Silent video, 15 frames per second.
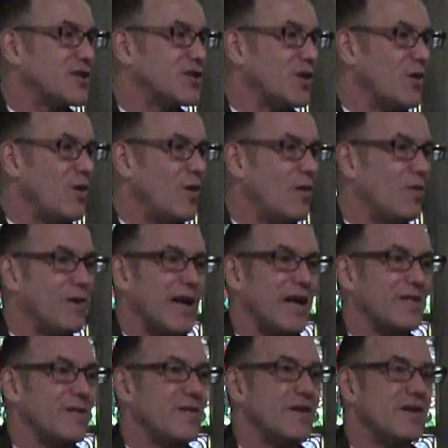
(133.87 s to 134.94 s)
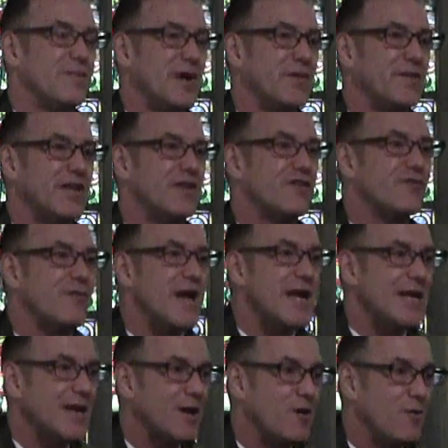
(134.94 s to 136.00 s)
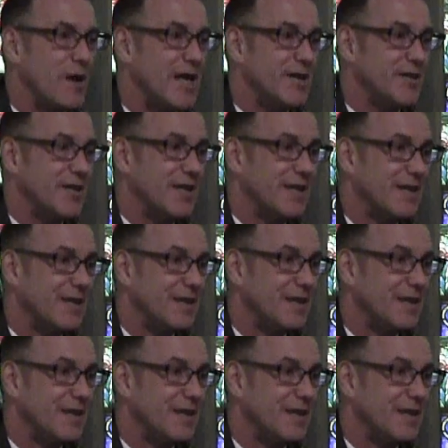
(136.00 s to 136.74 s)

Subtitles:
soul when I learned about the Drake equation,